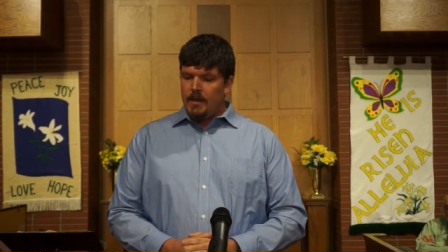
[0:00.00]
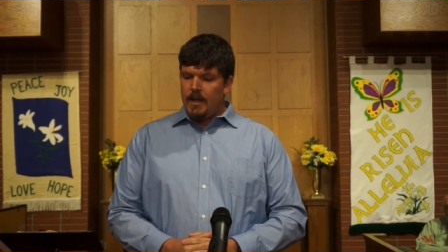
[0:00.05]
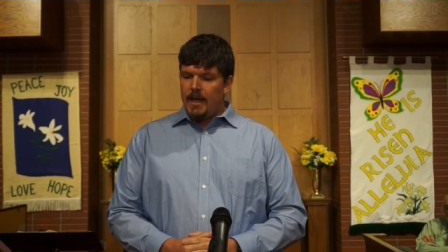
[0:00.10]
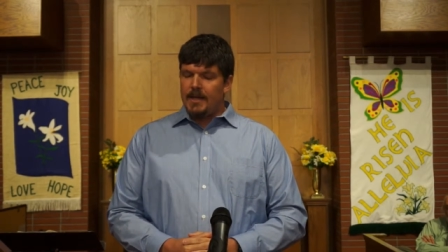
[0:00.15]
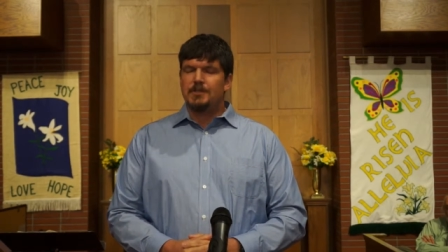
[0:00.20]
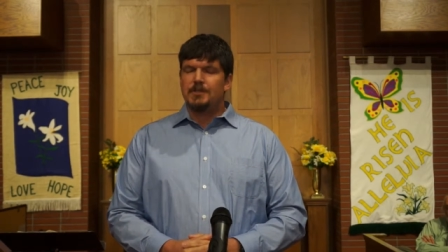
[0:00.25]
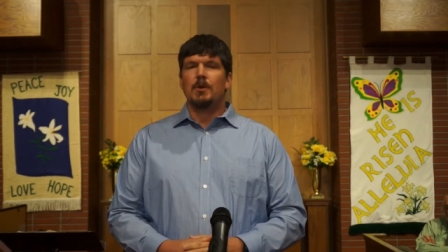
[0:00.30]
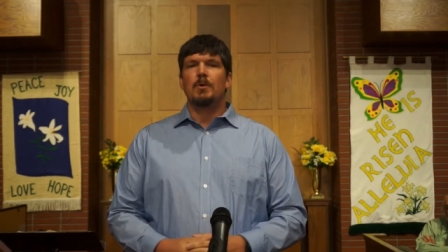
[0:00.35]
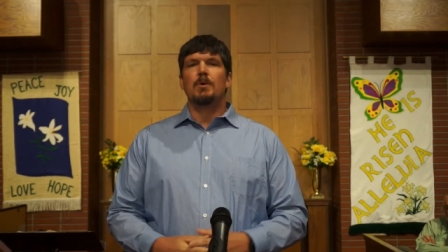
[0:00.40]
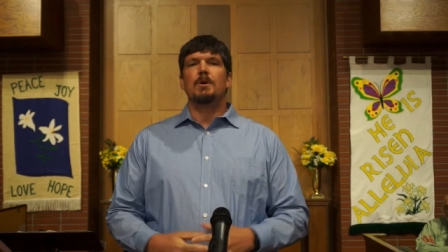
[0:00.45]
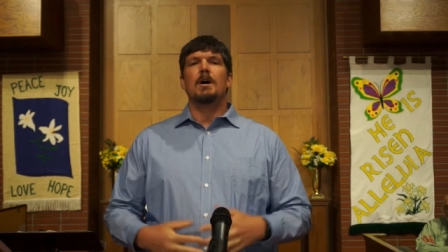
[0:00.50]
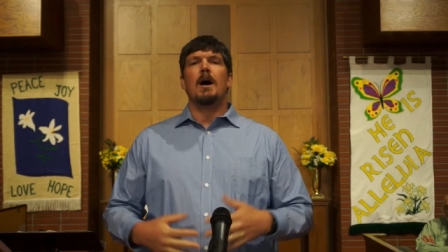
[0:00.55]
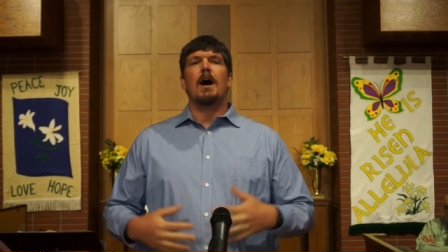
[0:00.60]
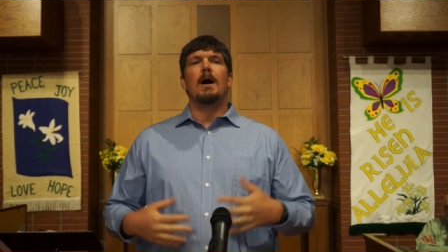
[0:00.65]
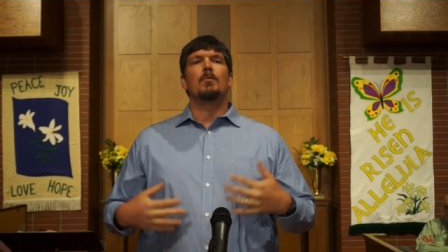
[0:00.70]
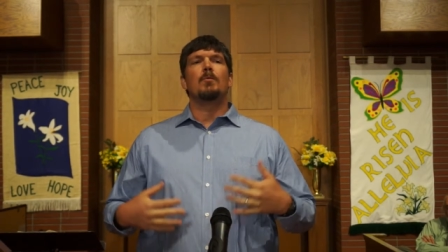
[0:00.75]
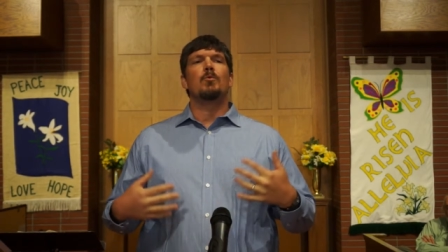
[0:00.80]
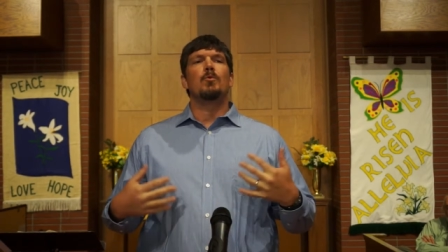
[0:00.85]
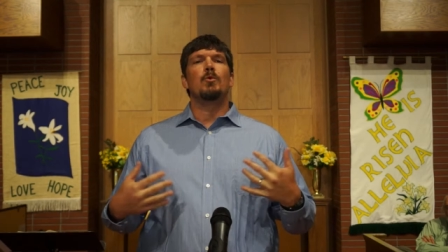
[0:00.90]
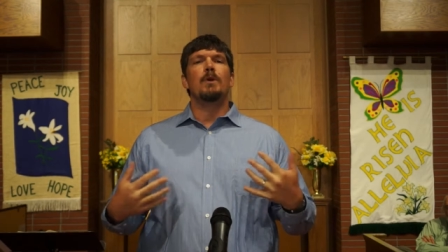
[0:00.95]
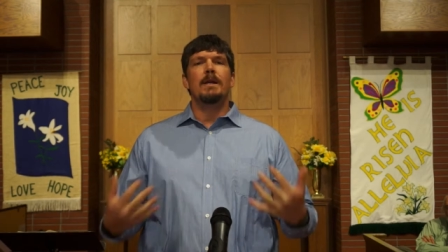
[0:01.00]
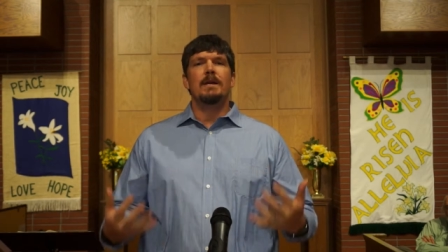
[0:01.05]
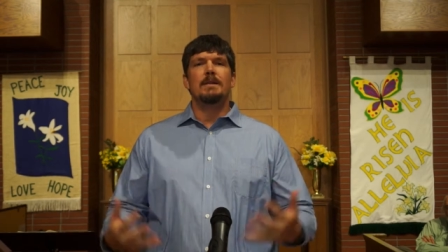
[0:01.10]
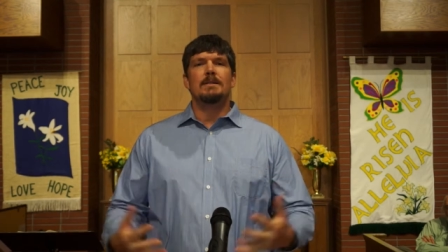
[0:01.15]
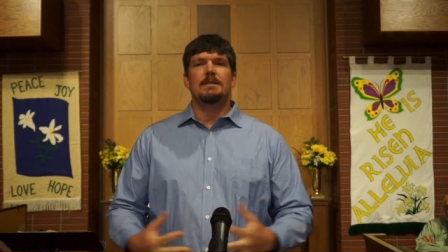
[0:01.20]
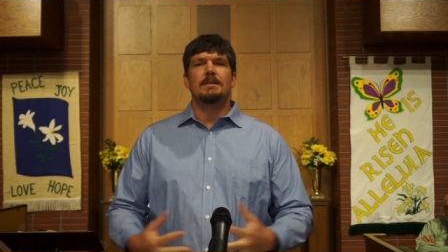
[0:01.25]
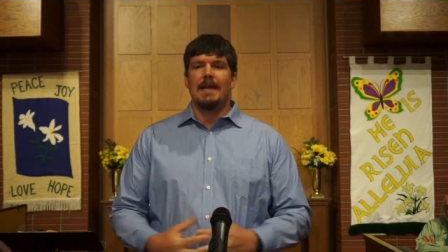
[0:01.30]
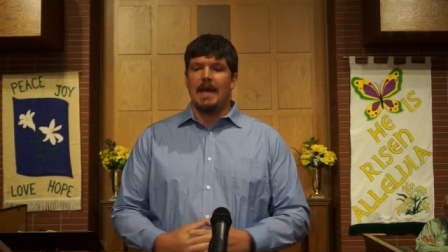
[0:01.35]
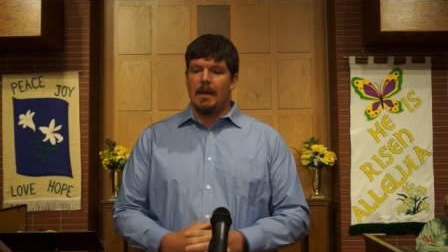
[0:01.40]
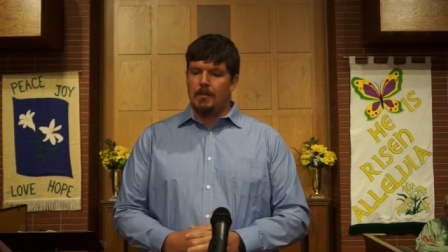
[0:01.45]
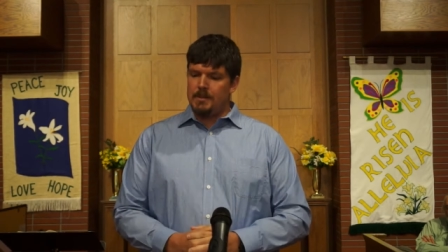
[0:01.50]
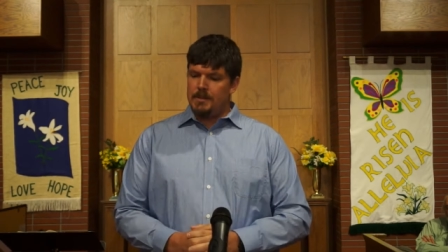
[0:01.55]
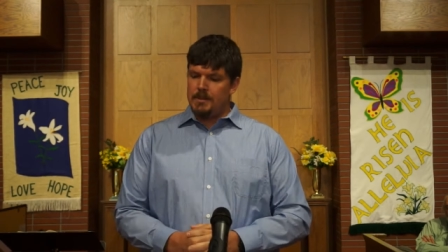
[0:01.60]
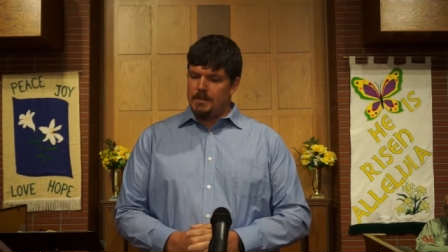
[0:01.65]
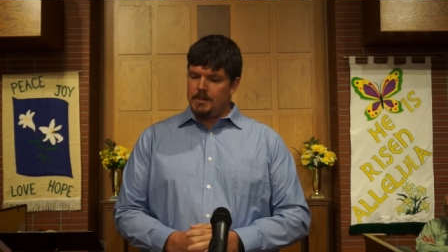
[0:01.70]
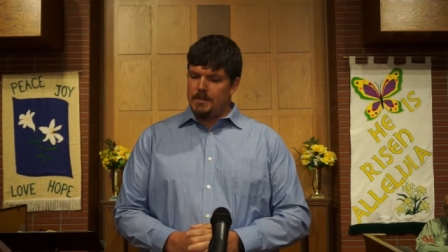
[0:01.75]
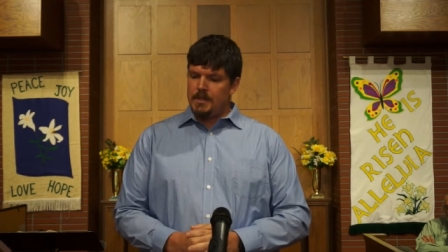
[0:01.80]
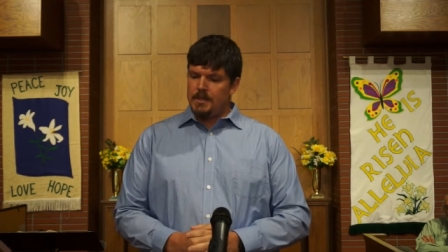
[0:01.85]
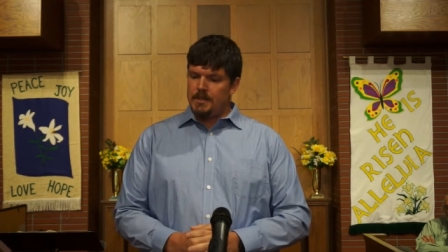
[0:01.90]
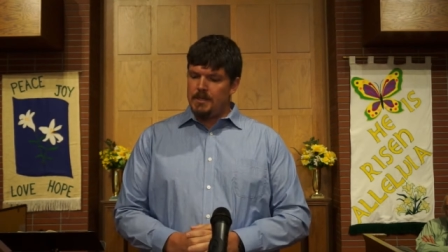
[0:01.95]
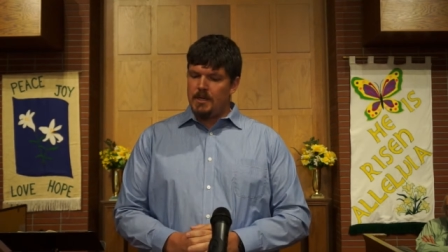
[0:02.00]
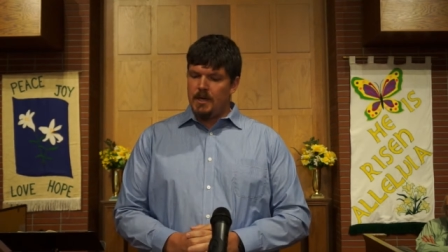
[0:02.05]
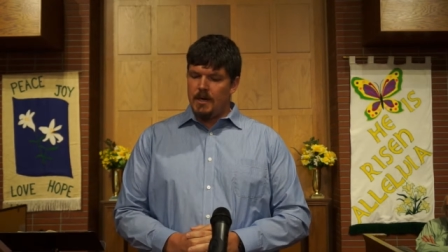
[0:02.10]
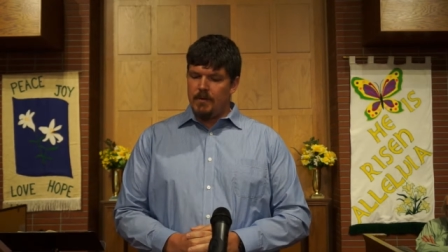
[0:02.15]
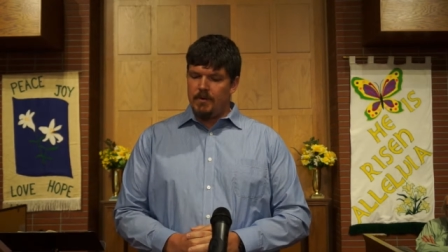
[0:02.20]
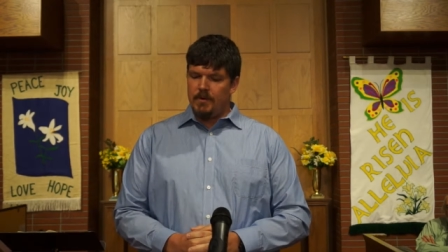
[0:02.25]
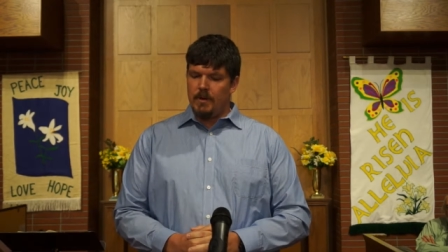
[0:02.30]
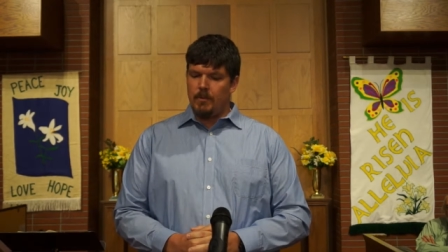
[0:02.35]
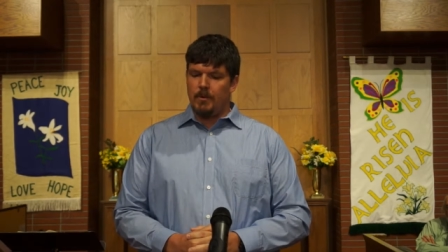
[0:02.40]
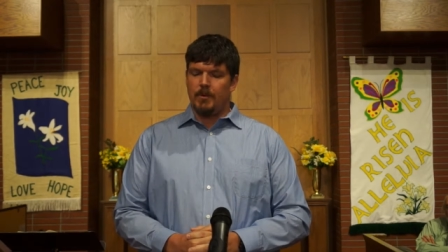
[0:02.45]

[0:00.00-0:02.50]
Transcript: And so God reestablishes his covenant